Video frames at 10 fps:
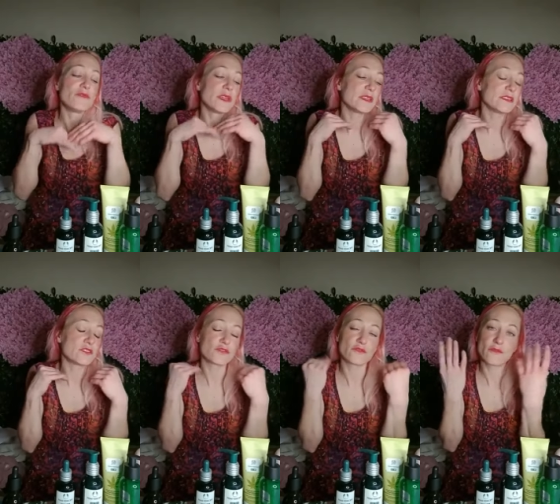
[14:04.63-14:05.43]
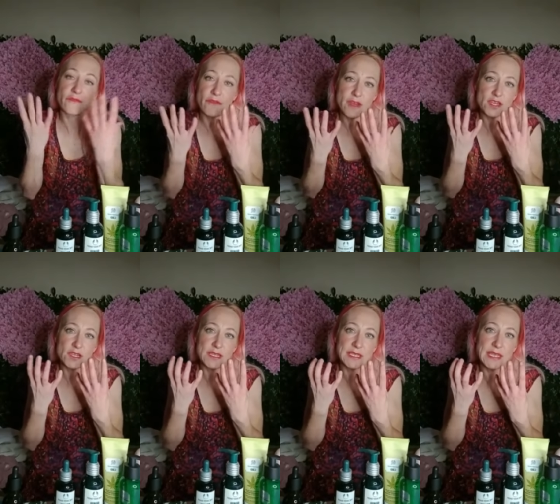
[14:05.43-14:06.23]
really does refresh
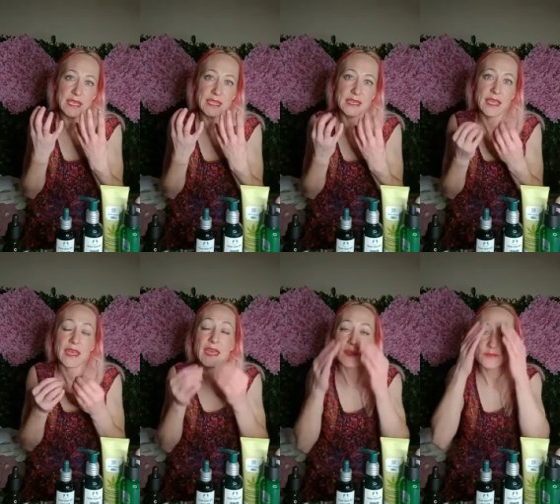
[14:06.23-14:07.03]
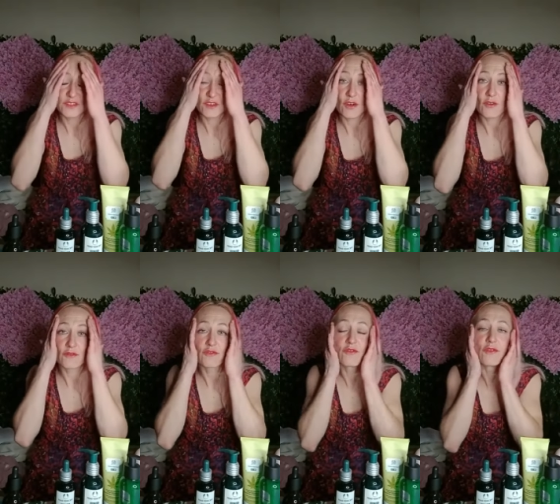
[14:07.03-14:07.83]
your skin, helps to
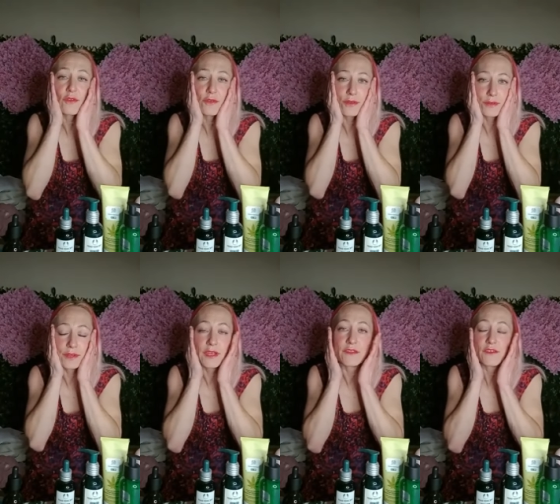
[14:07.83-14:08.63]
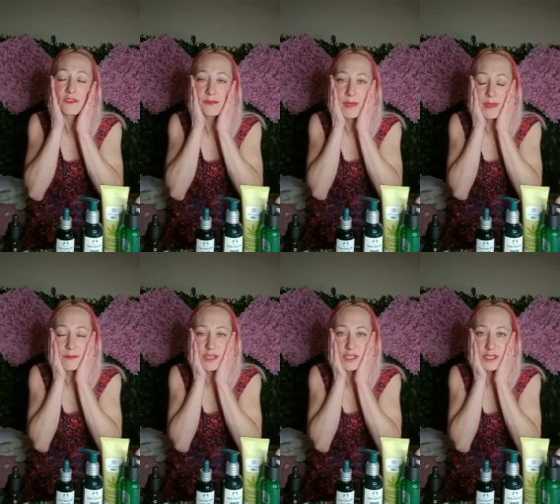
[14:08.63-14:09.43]
control those
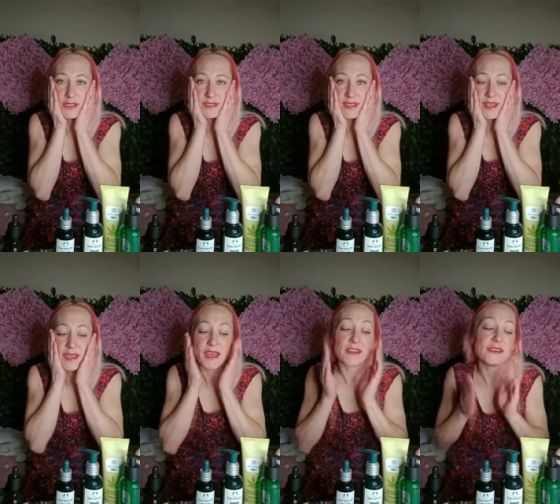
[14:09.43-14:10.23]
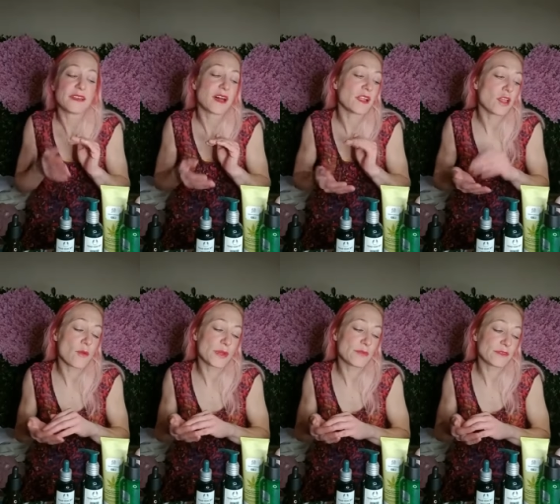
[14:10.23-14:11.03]
blemishes, and a
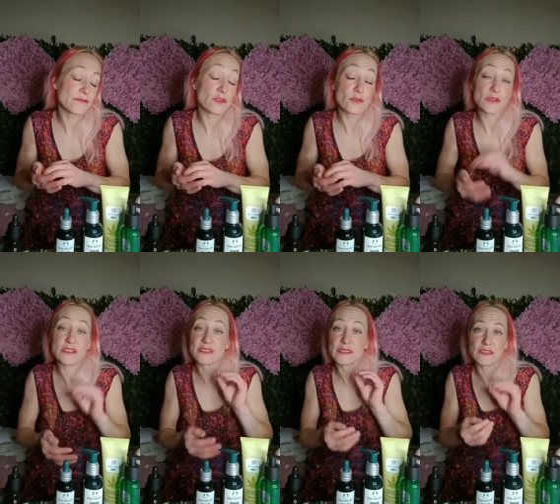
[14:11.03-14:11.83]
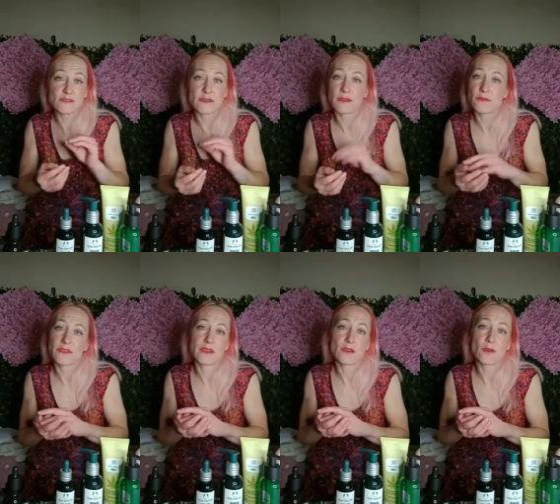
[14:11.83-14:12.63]
lot of people have noticed literally
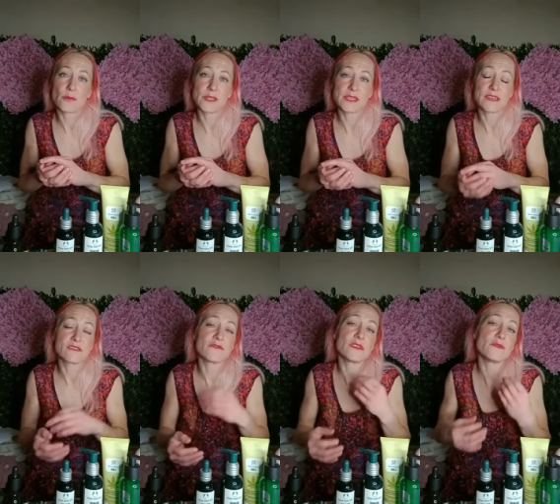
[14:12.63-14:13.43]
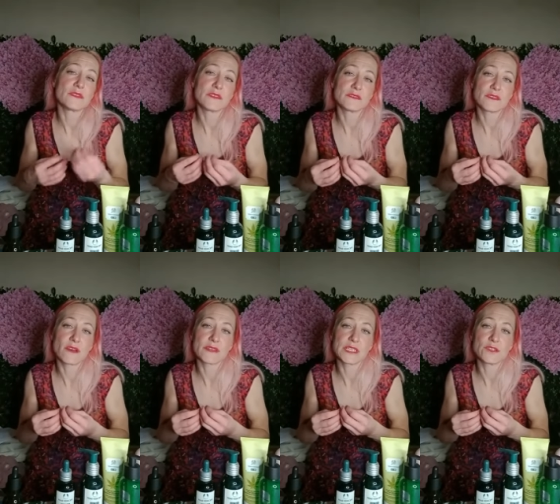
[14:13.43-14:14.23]
within a couple of days of using
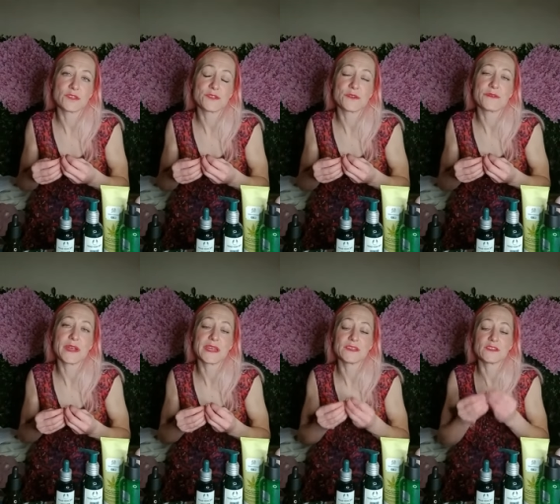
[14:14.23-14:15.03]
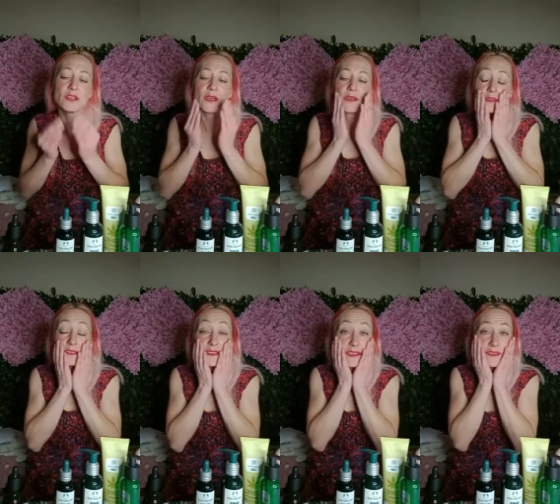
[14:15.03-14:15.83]
sort of the tea tree range, the
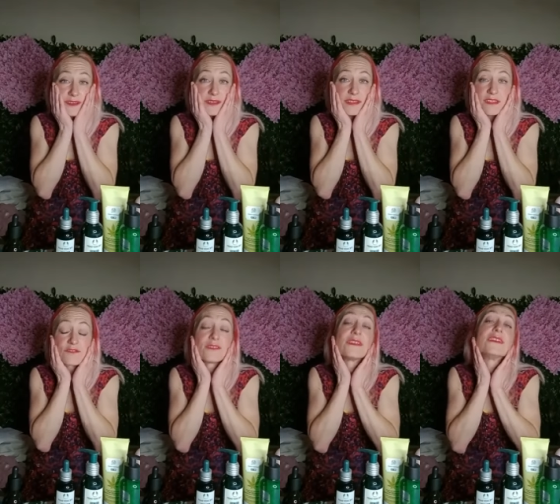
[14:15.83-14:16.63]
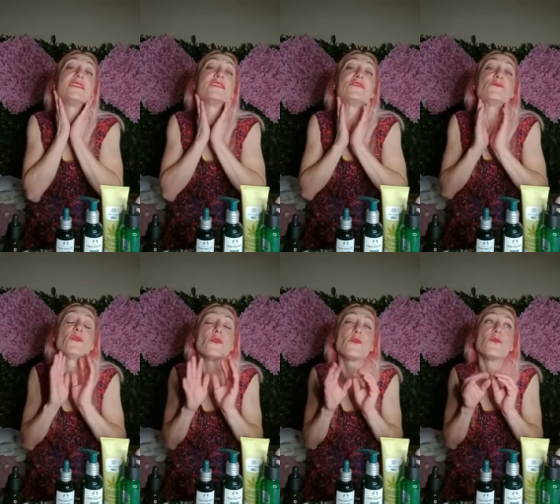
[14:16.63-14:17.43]
skin literally is
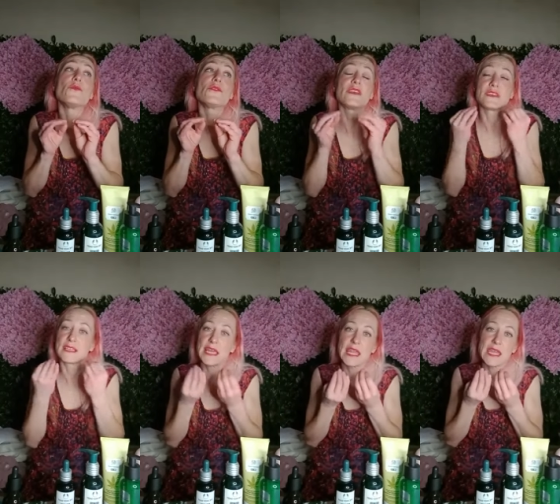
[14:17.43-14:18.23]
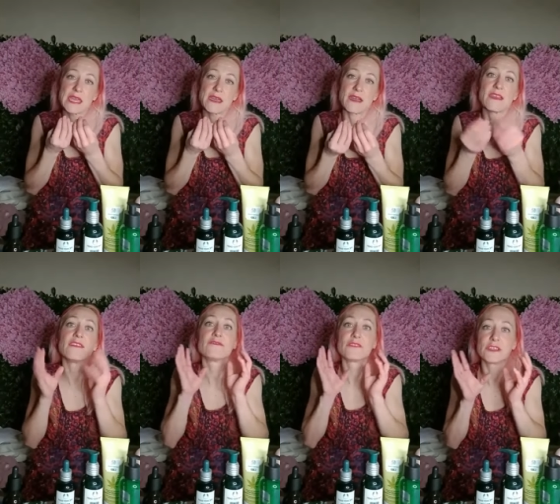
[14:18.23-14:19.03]
smooth, it's clear,
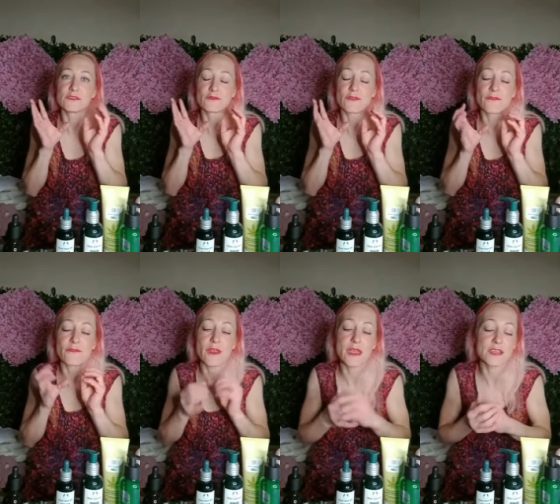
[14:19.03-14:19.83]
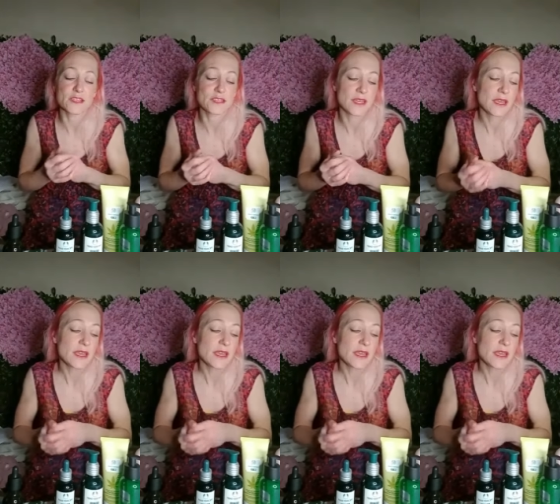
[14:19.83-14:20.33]
it feels refreshed,